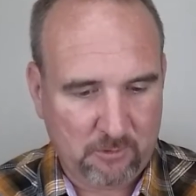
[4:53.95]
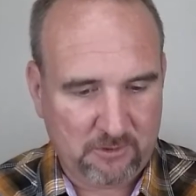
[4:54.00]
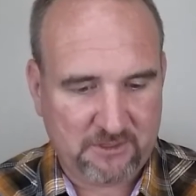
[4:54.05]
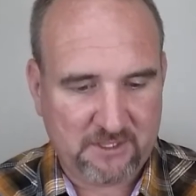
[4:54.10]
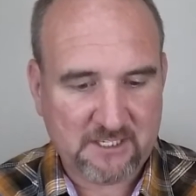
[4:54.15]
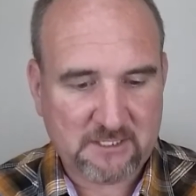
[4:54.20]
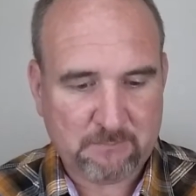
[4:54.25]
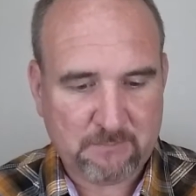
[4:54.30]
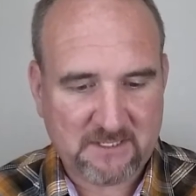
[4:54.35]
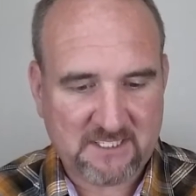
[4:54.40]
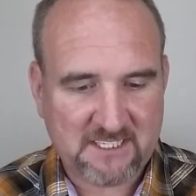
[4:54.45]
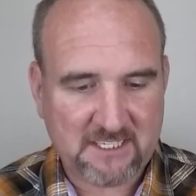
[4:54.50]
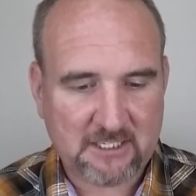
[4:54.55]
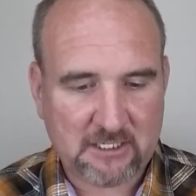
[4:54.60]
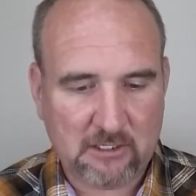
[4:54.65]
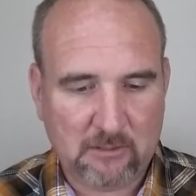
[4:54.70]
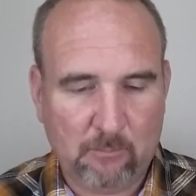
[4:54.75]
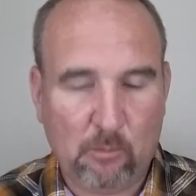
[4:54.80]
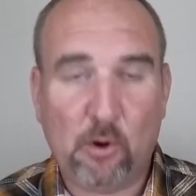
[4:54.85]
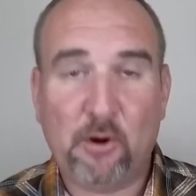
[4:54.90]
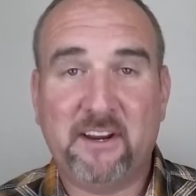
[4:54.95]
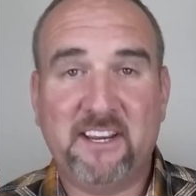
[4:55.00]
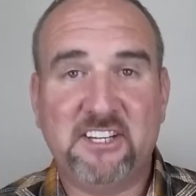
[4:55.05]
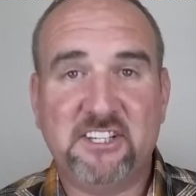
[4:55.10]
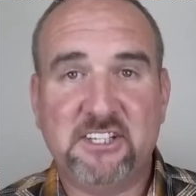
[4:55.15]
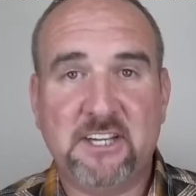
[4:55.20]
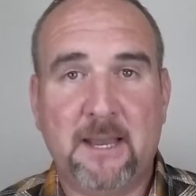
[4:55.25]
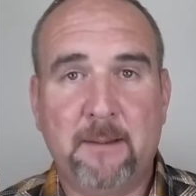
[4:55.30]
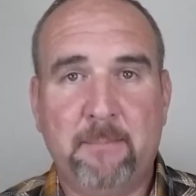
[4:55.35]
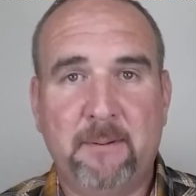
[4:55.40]
With this particular mortgage
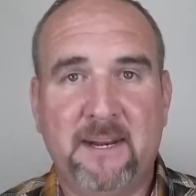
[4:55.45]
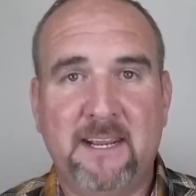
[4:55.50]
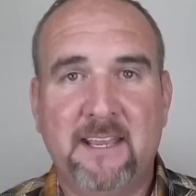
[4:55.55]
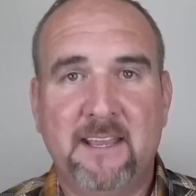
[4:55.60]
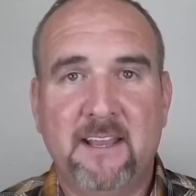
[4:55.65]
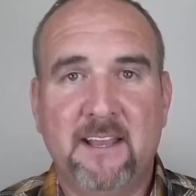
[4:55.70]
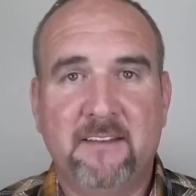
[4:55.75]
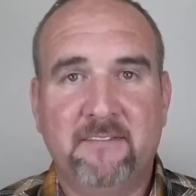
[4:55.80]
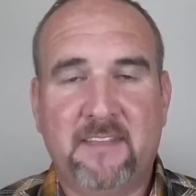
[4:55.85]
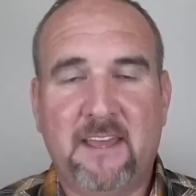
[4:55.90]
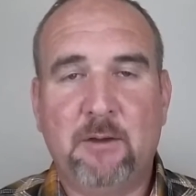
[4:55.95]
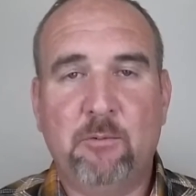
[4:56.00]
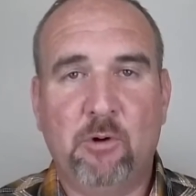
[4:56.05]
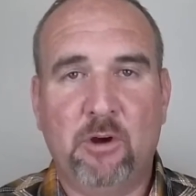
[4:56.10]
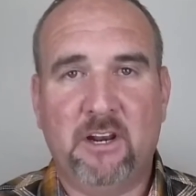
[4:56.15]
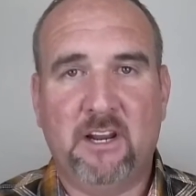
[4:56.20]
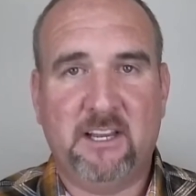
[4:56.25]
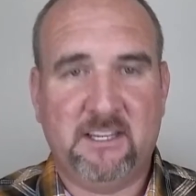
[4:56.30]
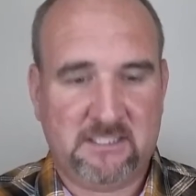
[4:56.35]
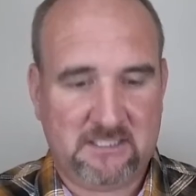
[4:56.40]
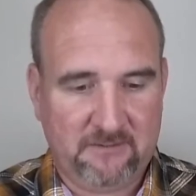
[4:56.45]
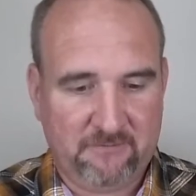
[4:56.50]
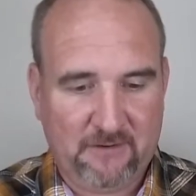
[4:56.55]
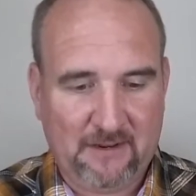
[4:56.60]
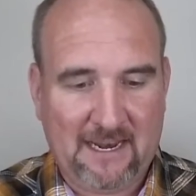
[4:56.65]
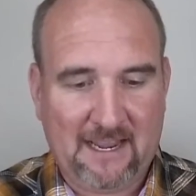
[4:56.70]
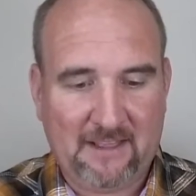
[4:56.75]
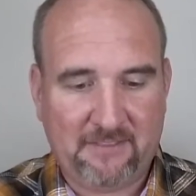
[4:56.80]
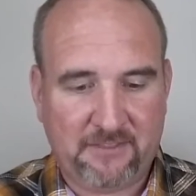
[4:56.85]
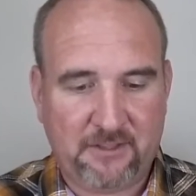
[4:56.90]
company, they want us to
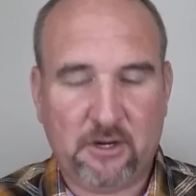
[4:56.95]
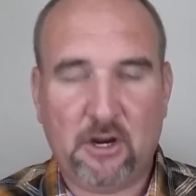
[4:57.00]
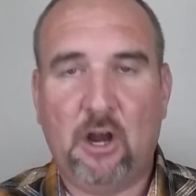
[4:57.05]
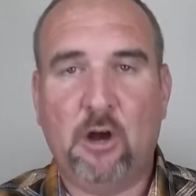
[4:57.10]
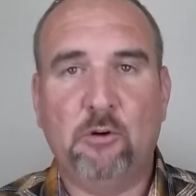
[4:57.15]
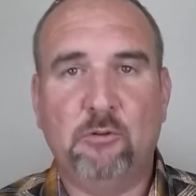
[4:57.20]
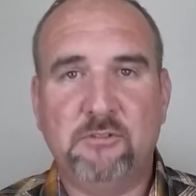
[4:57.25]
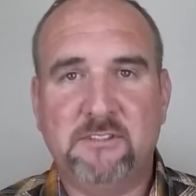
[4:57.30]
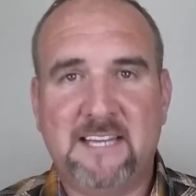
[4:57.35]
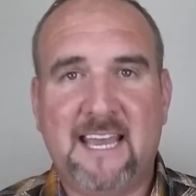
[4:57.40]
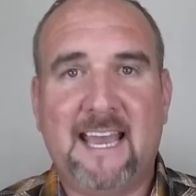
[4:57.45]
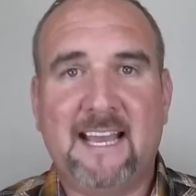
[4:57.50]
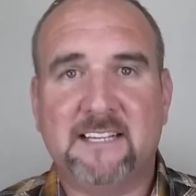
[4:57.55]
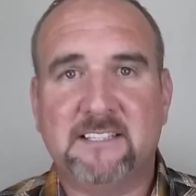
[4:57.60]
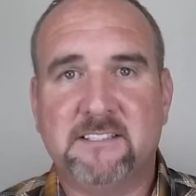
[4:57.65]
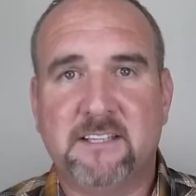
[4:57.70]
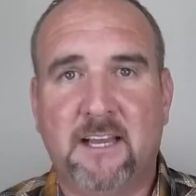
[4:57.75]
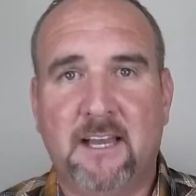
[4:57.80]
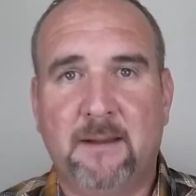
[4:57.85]
fill out their own tax